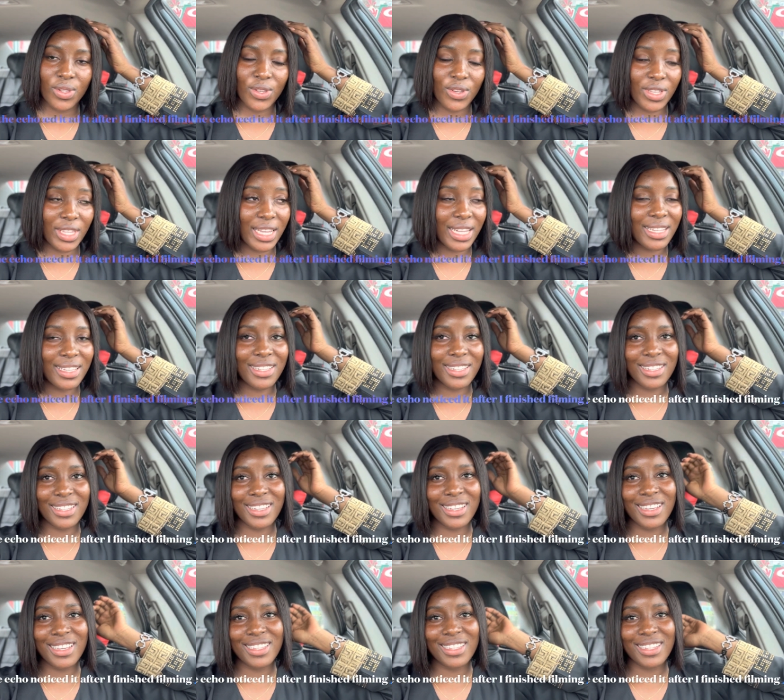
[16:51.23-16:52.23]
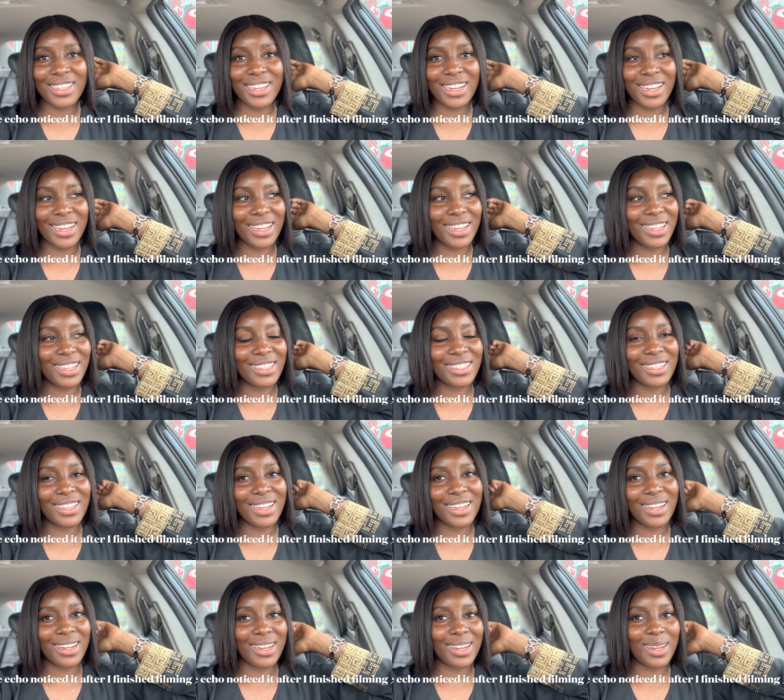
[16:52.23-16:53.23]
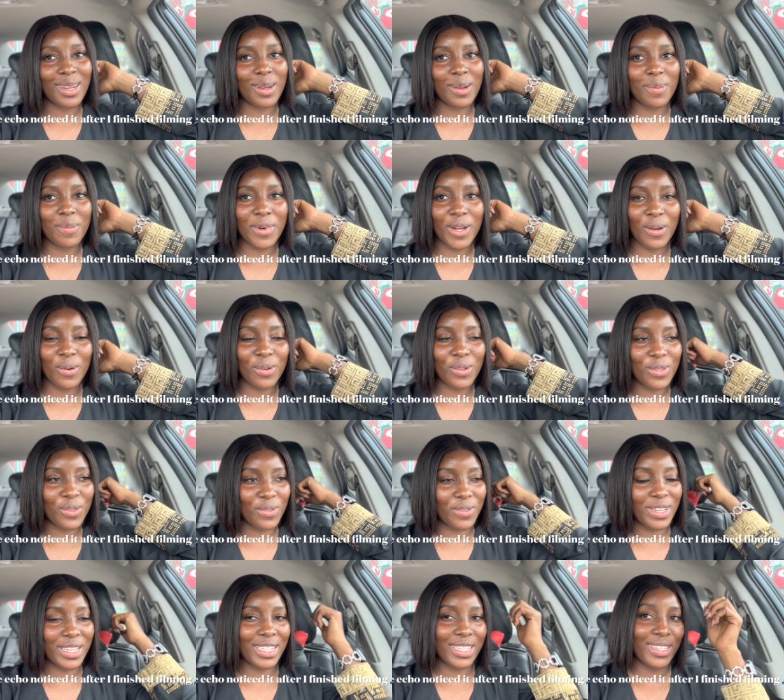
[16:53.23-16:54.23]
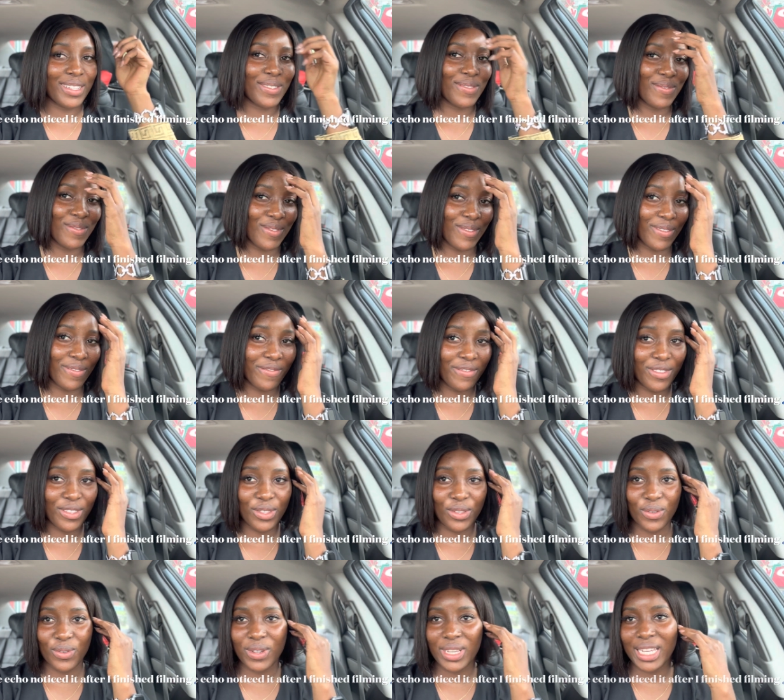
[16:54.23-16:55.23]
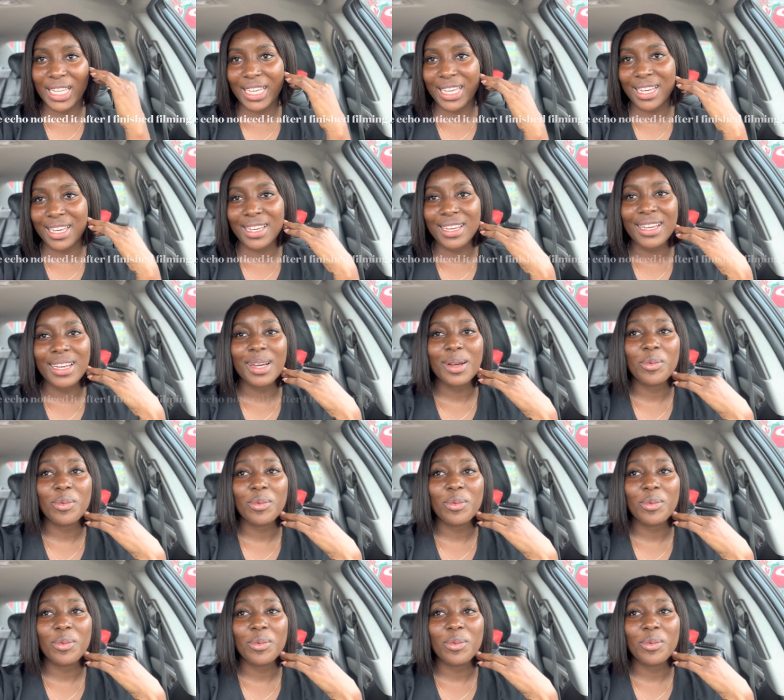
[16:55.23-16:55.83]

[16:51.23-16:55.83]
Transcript: So that is it guys. Um, I want to end this video here.